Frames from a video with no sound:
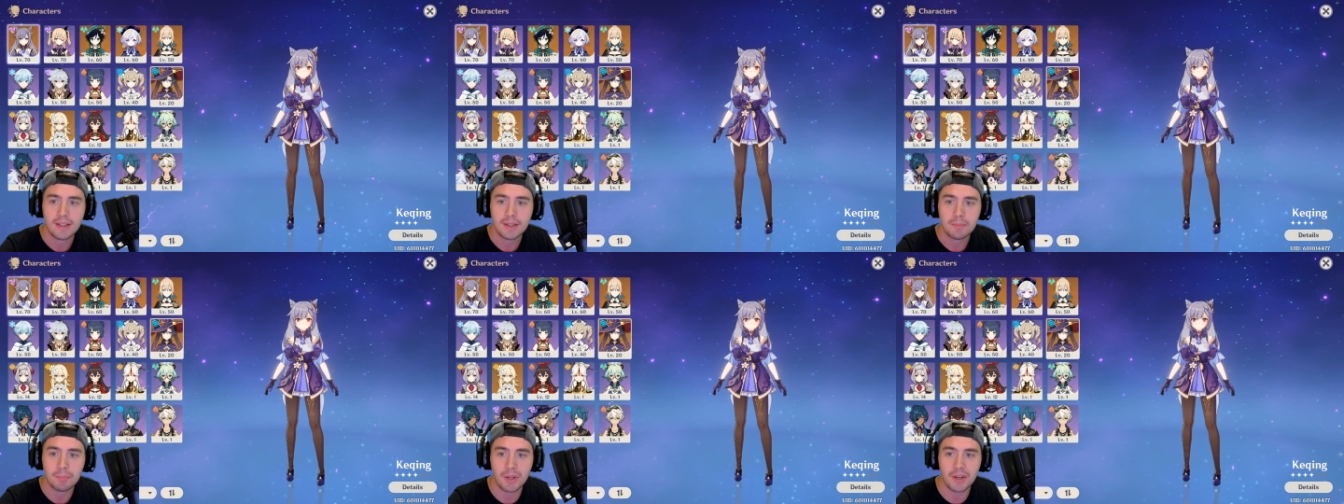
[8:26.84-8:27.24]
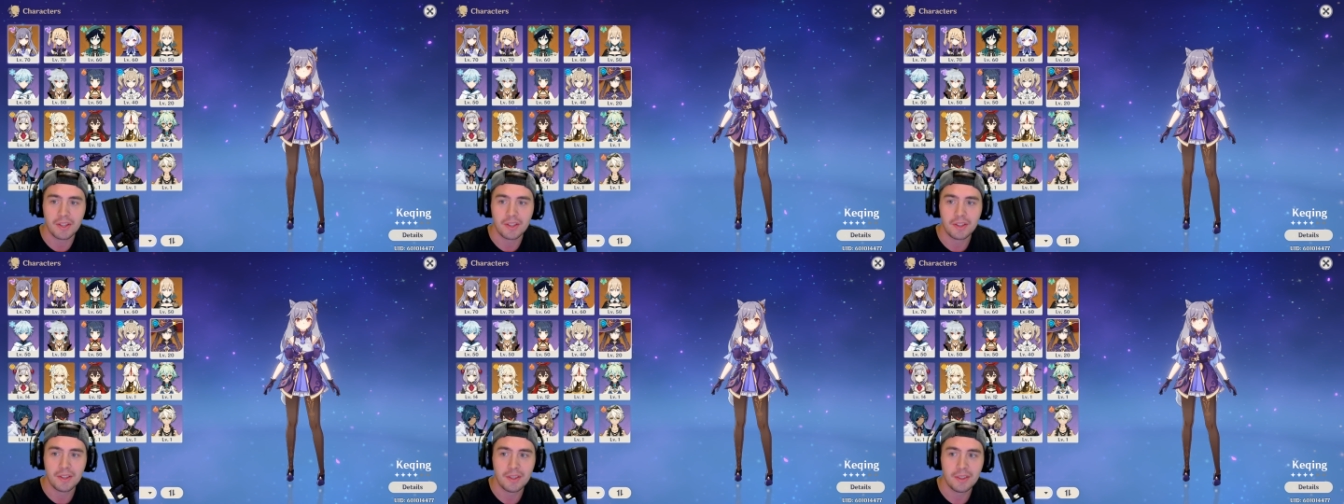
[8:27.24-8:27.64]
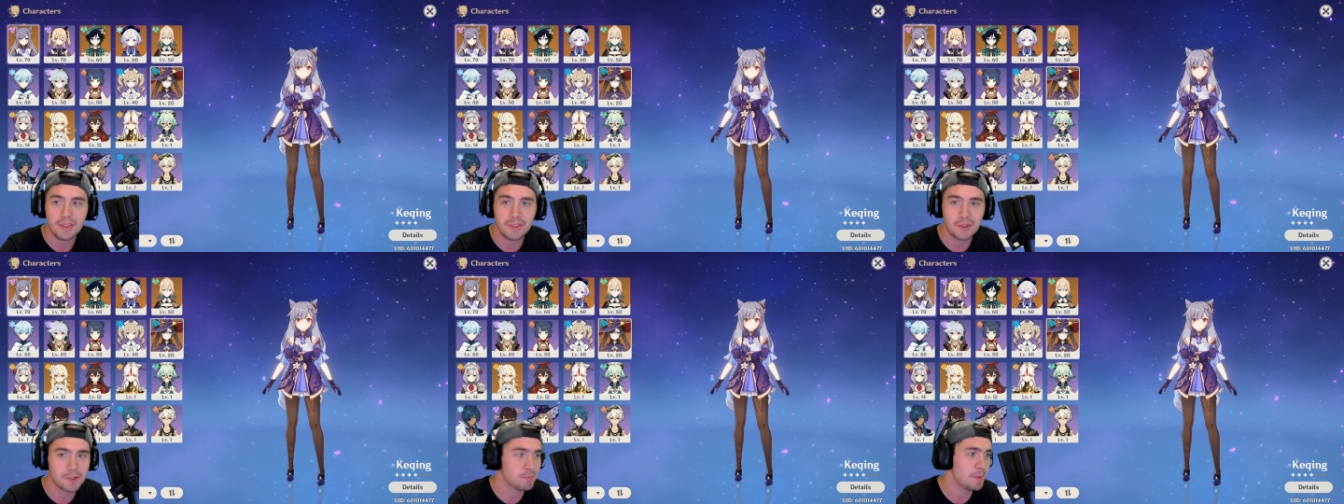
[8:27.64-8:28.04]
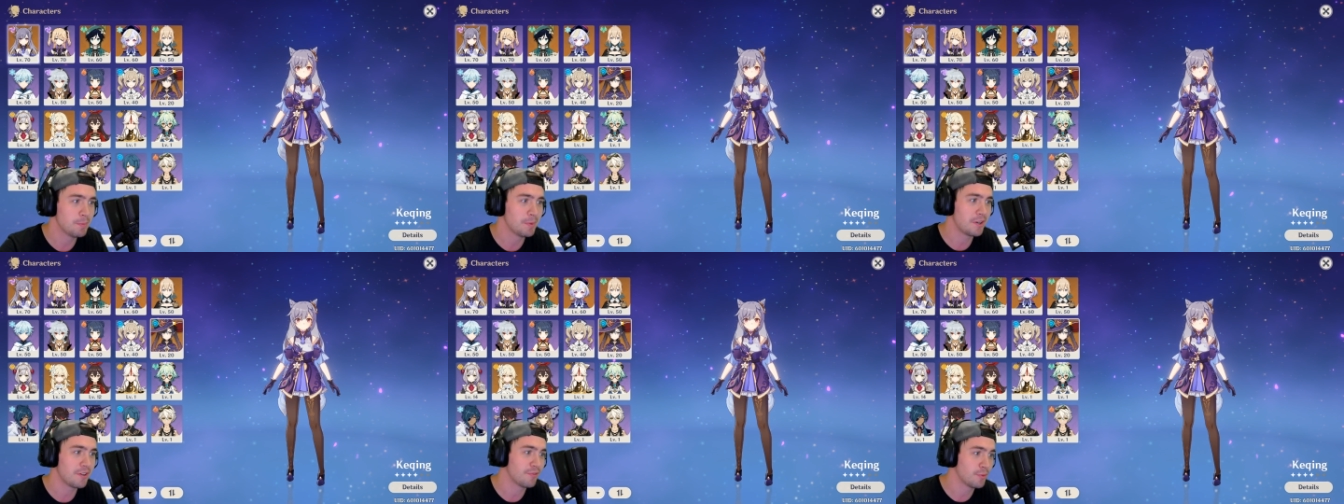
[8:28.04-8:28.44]
But there's
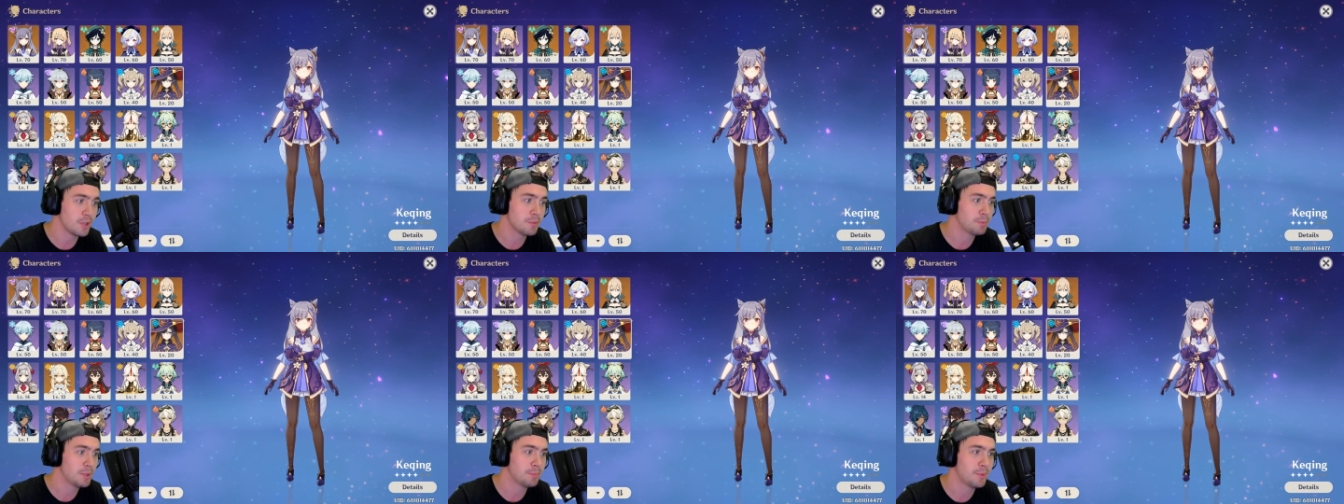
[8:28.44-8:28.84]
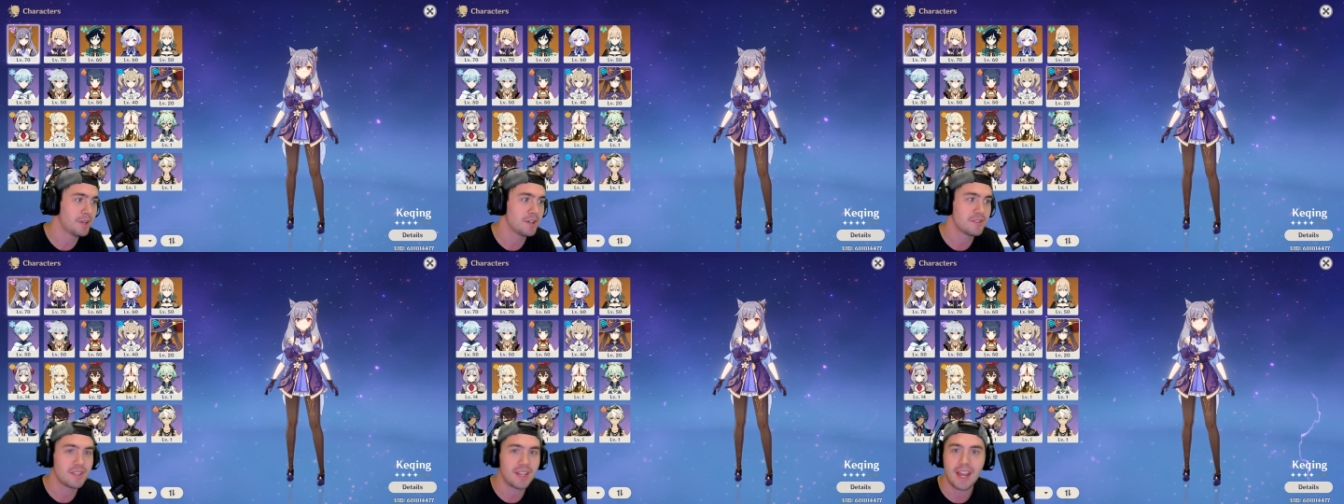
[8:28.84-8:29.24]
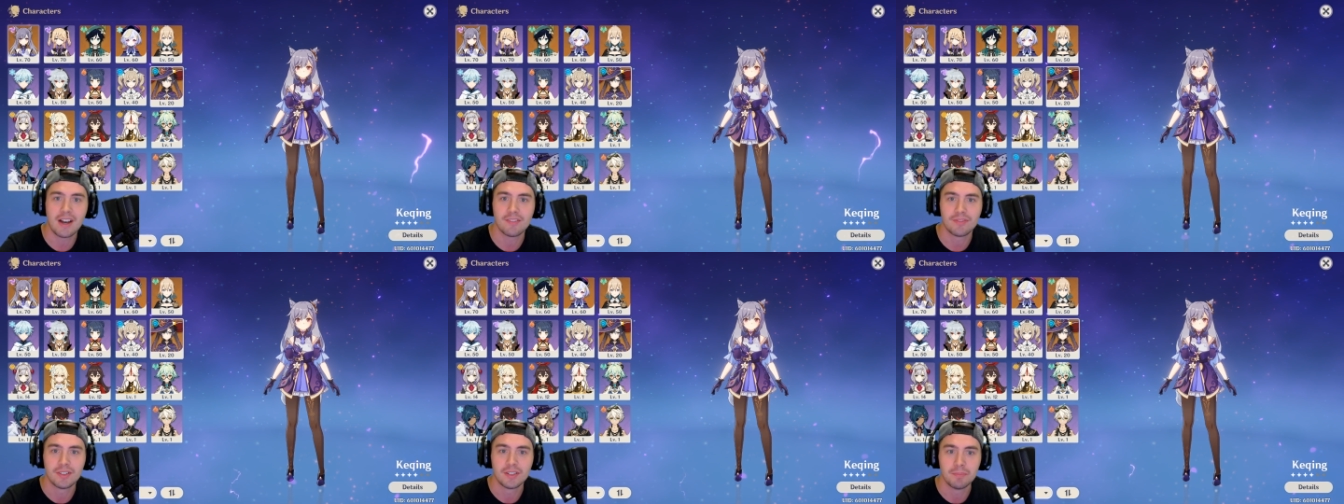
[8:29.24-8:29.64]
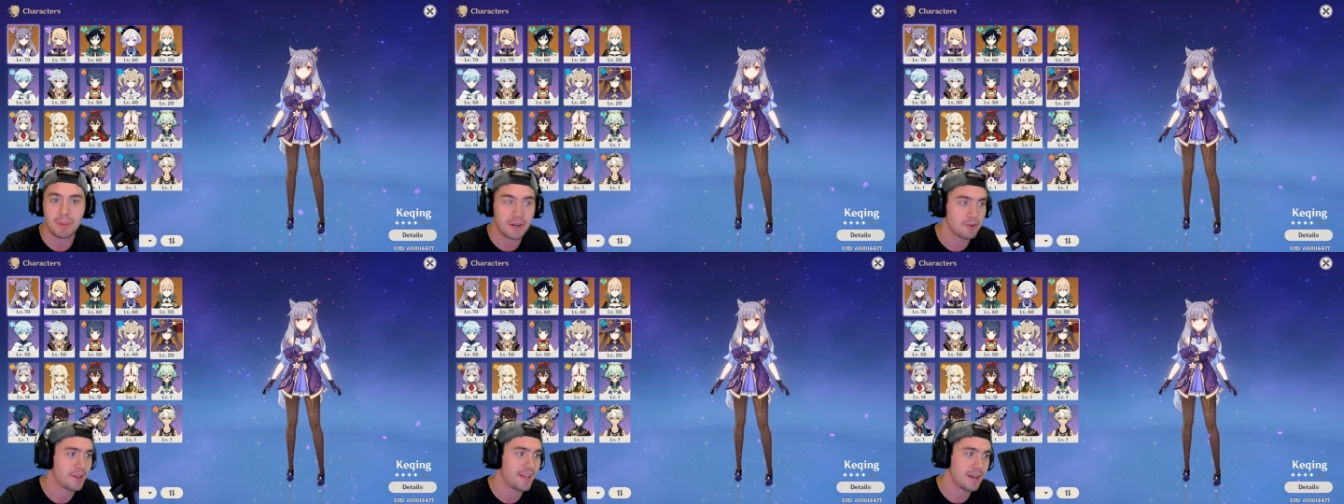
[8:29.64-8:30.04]
people that are free-to-play players that have
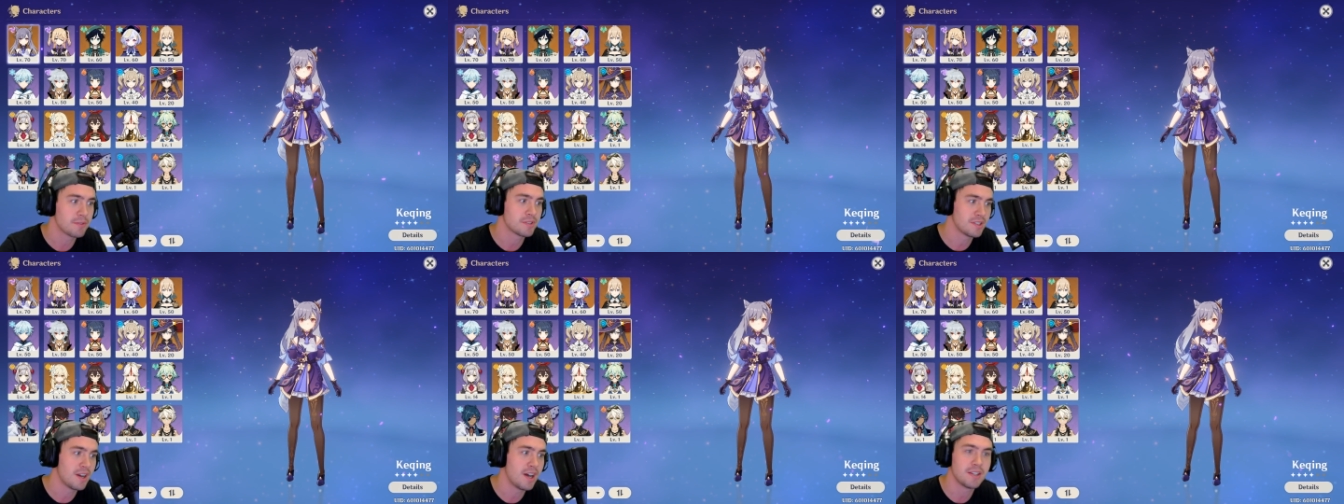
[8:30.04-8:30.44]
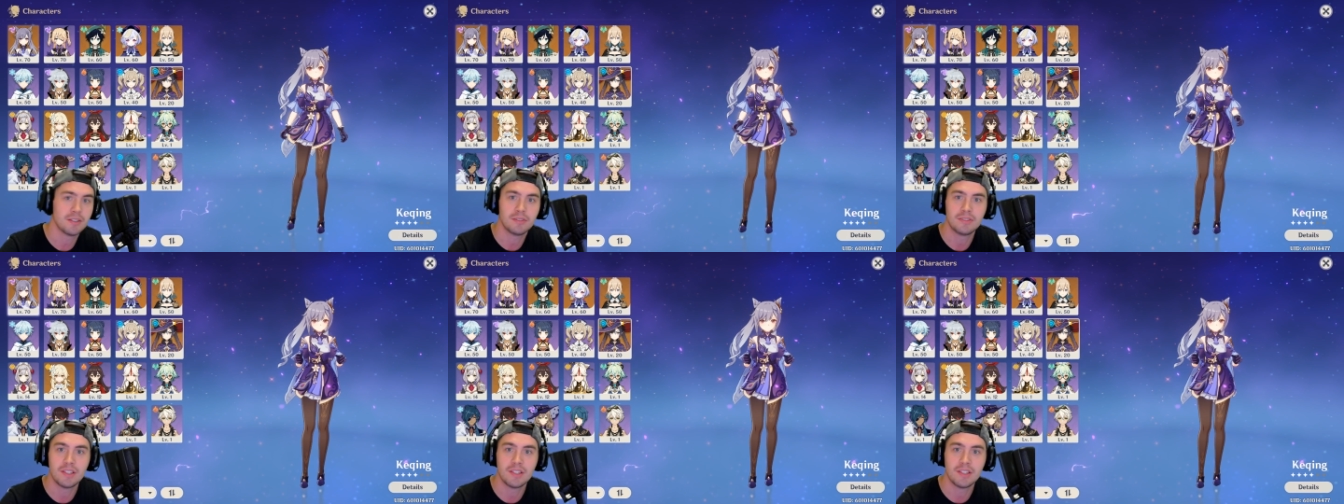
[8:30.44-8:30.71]
better accounts than I do.